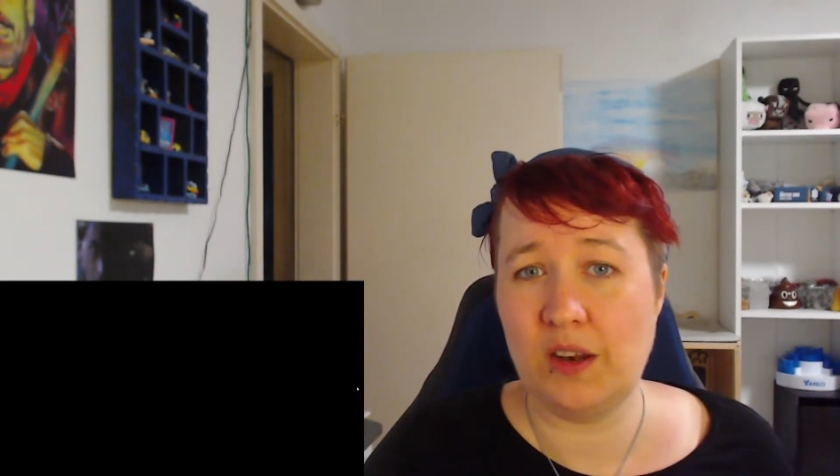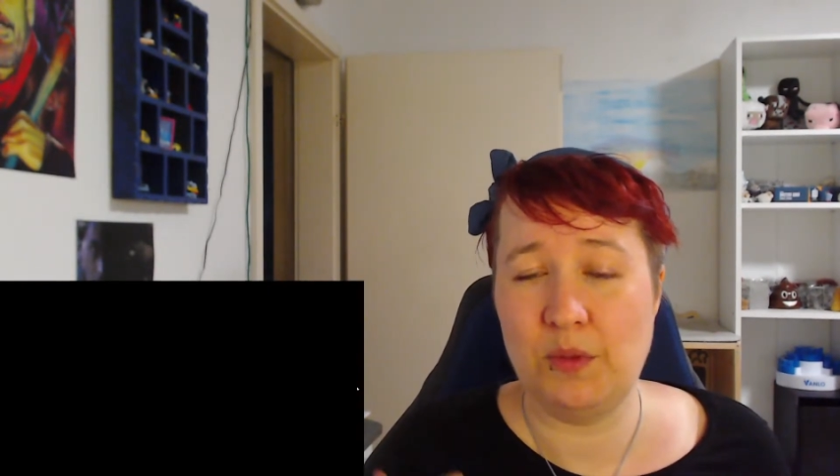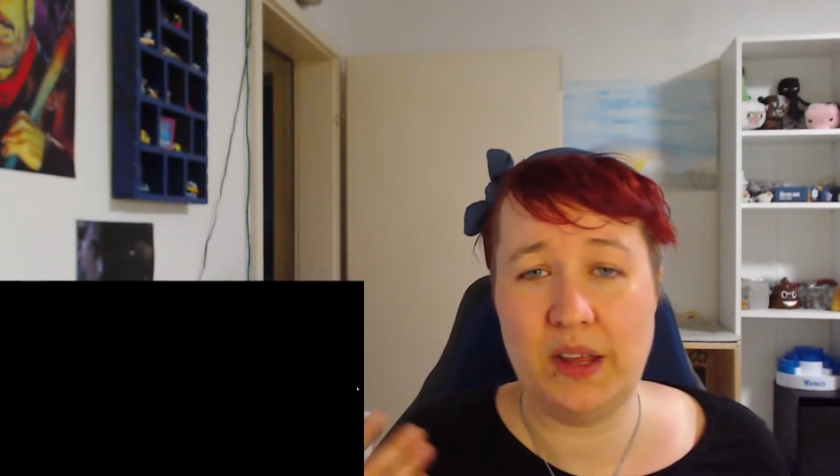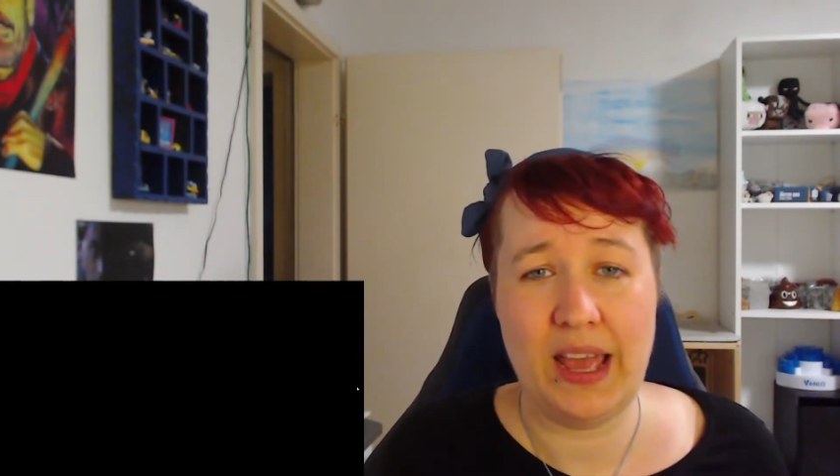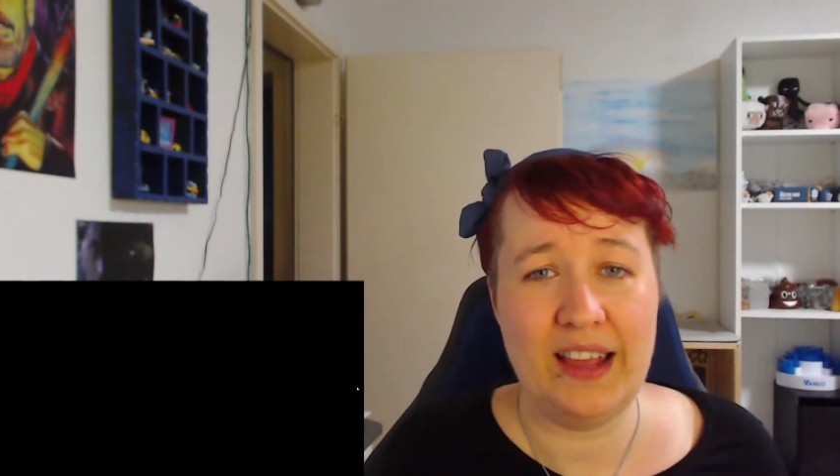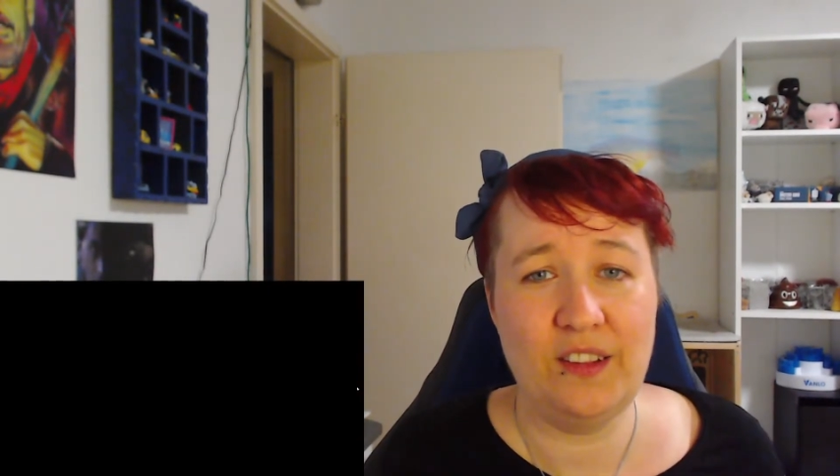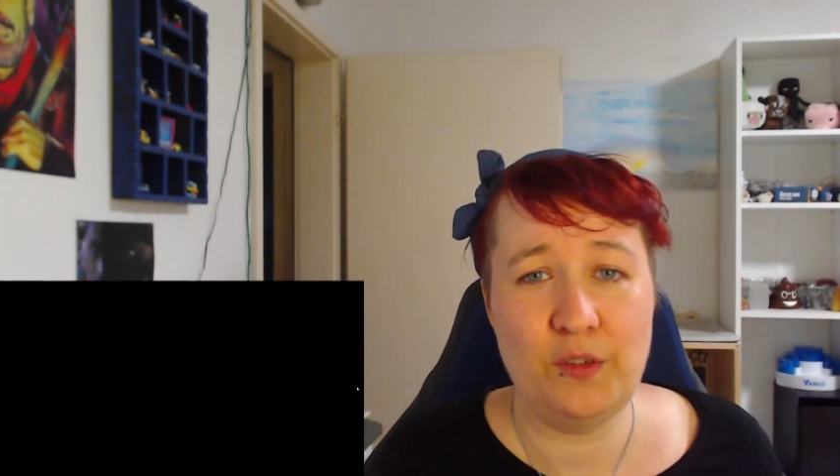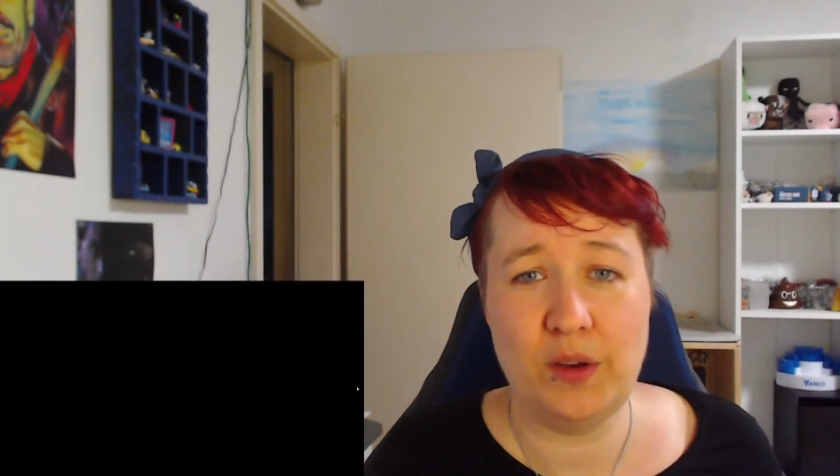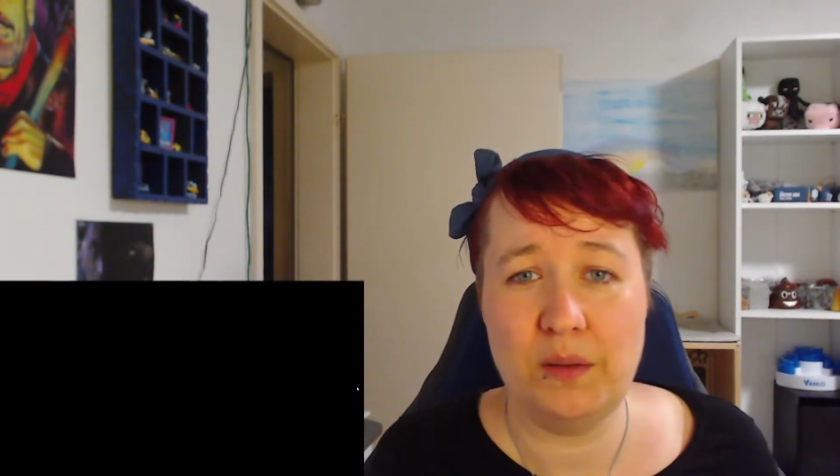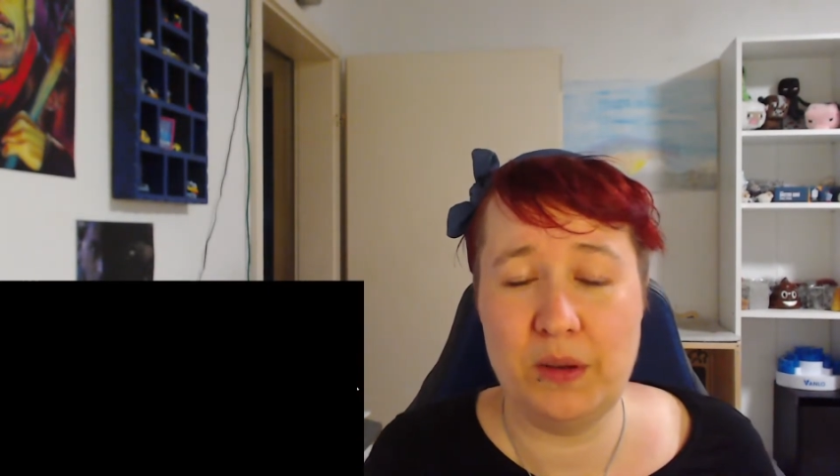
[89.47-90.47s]
I'm going to
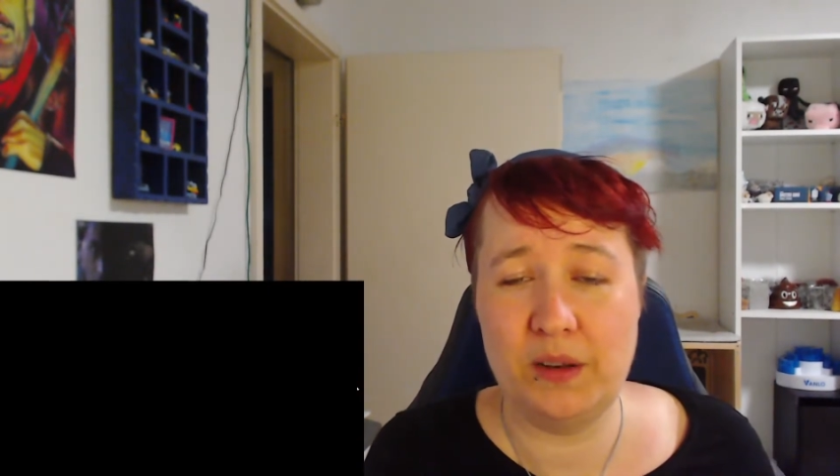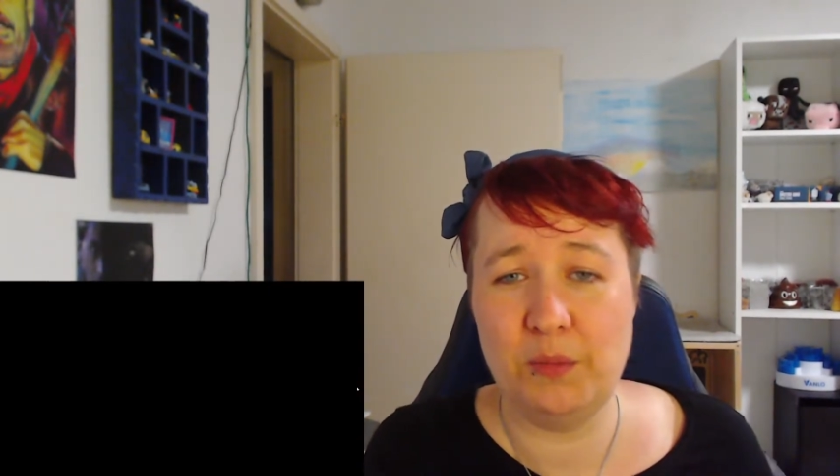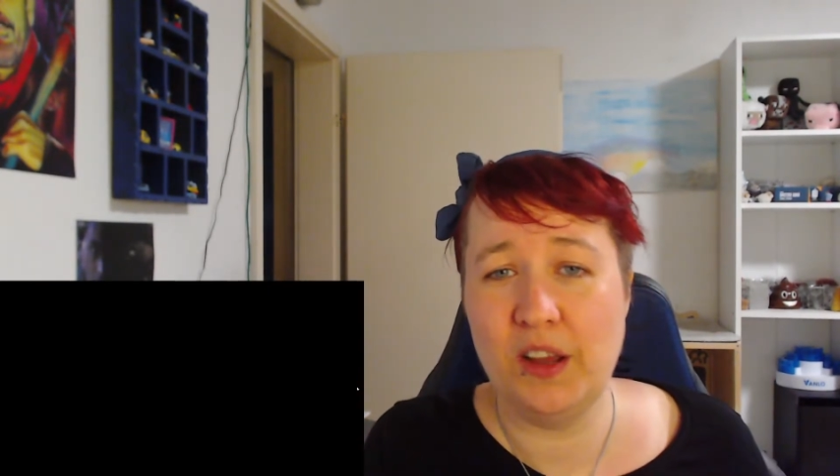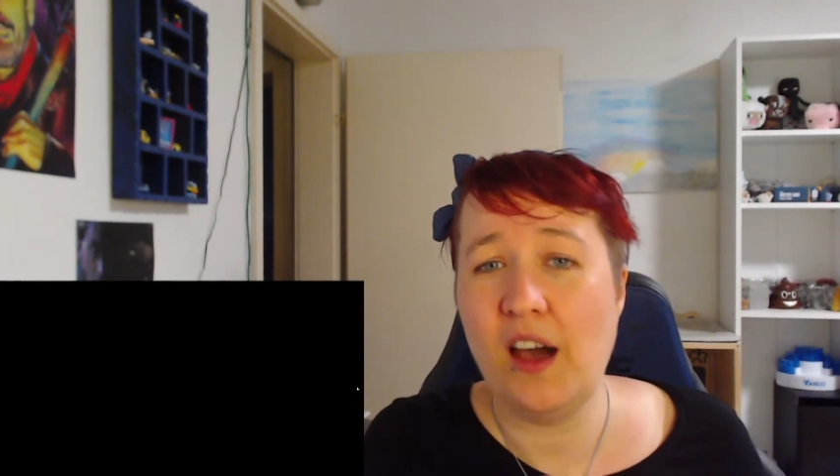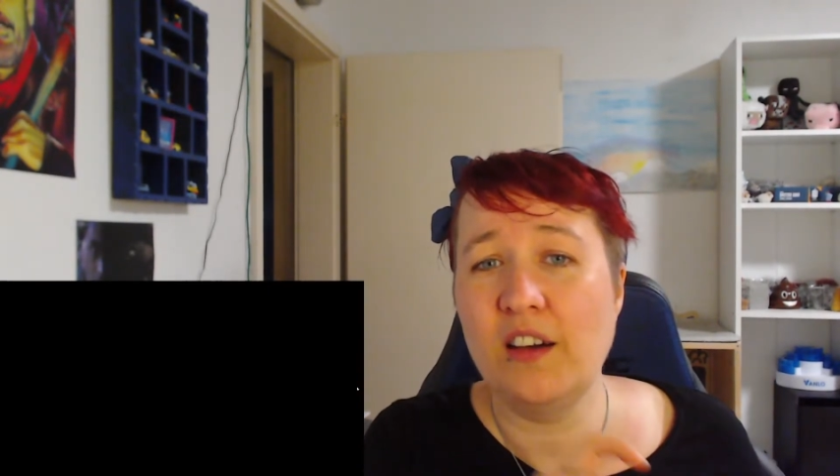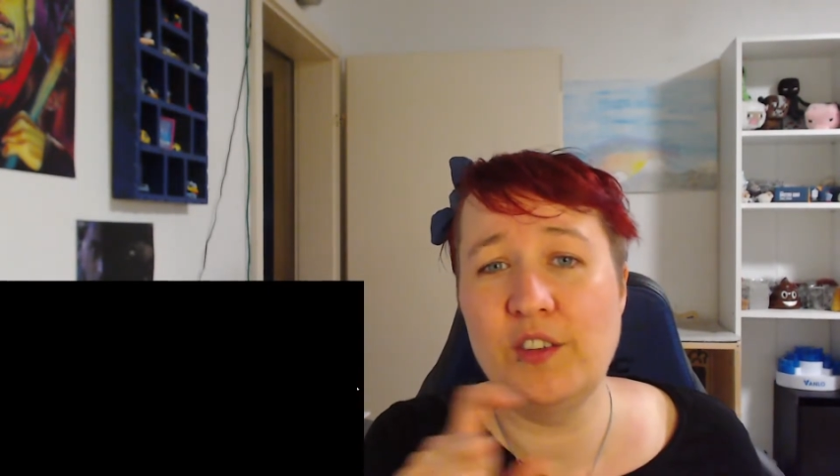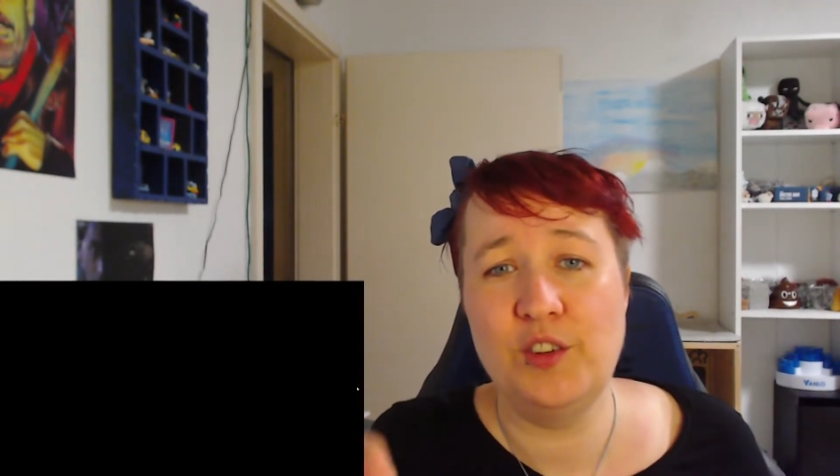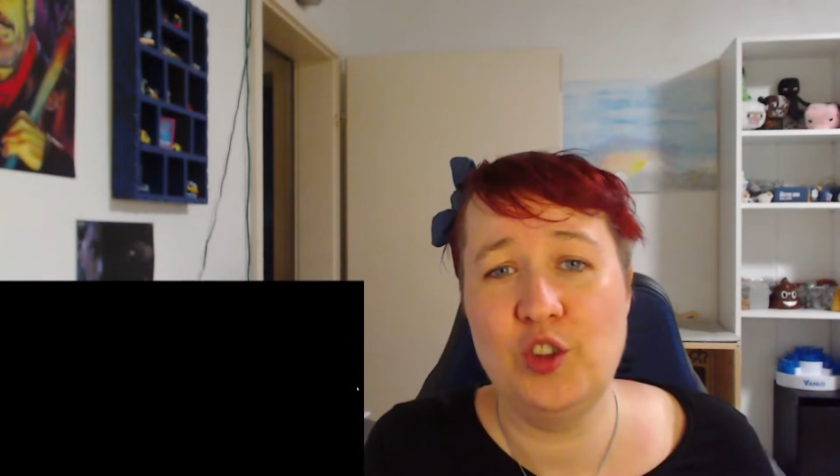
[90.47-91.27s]
answer it, but I'm not going to